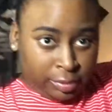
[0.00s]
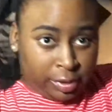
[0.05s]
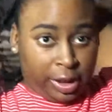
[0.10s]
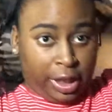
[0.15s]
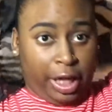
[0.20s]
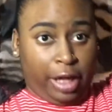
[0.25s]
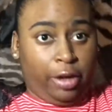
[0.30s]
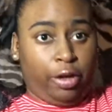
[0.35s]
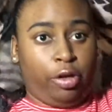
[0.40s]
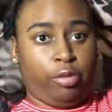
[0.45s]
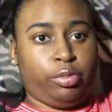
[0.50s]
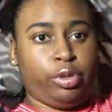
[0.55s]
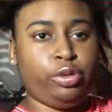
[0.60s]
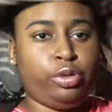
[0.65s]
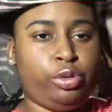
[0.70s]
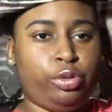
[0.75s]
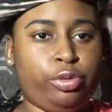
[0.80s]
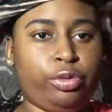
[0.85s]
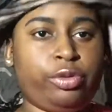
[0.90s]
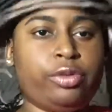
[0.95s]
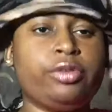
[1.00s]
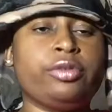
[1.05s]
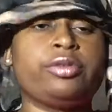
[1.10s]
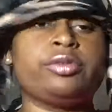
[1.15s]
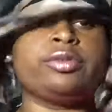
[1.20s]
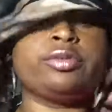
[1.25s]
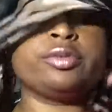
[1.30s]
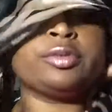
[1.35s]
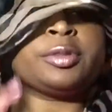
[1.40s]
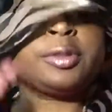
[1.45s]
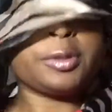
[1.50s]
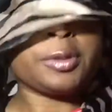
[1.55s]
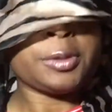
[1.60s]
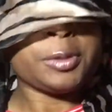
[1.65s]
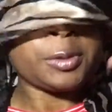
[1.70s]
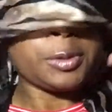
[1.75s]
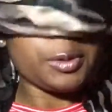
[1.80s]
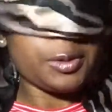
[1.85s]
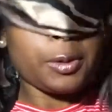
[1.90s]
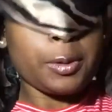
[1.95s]
it ain't gonna move.
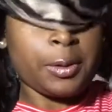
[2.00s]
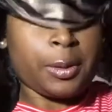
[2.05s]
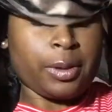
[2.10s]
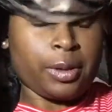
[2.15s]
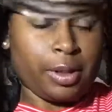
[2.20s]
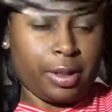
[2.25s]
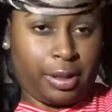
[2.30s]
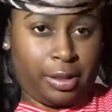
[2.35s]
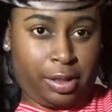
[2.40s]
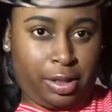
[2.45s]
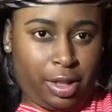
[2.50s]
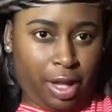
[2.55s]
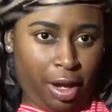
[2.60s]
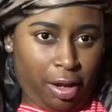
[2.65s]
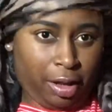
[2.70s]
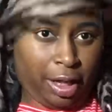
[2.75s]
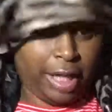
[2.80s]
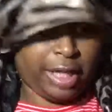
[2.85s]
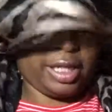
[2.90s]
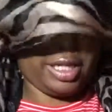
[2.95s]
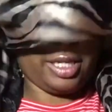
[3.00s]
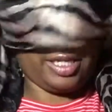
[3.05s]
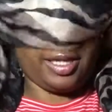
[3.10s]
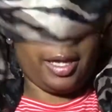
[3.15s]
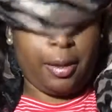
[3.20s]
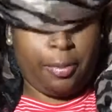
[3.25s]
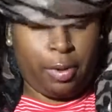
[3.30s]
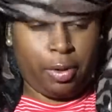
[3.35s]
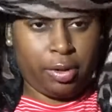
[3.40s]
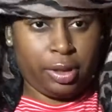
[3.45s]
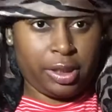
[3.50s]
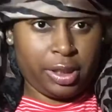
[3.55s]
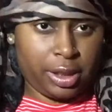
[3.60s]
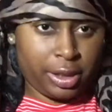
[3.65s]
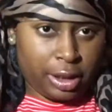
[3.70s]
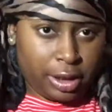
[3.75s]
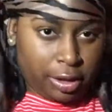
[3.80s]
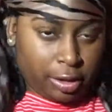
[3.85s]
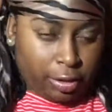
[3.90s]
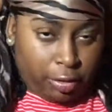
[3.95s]
Do y'all like getting y'all
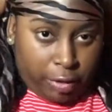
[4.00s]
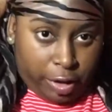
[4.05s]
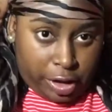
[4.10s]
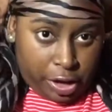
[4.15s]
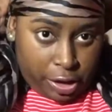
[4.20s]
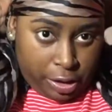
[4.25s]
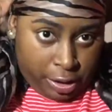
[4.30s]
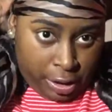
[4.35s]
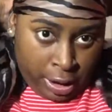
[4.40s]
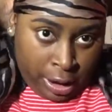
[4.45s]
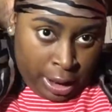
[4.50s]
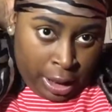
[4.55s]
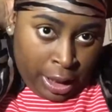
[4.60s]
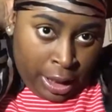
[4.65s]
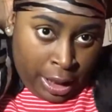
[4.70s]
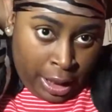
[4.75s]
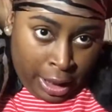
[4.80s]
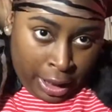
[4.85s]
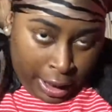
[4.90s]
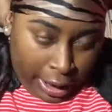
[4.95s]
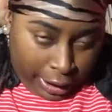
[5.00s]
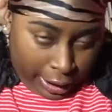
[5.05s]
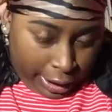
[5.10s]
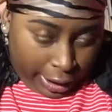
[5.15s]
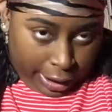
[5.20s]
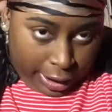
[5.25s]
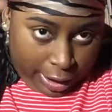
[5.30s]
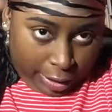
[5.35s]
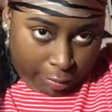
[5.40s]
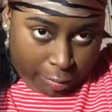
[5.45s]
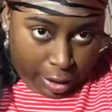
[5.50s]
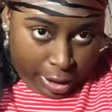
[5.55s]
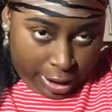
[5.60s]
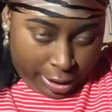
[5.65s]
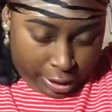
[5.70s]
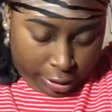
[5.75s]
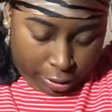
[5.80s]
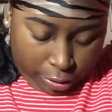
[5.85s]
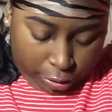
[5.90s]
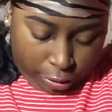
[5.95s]
ponytails a little crunchy? I like getting
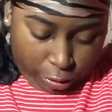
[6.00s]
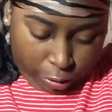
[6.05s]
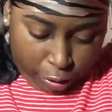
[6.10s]
mine a little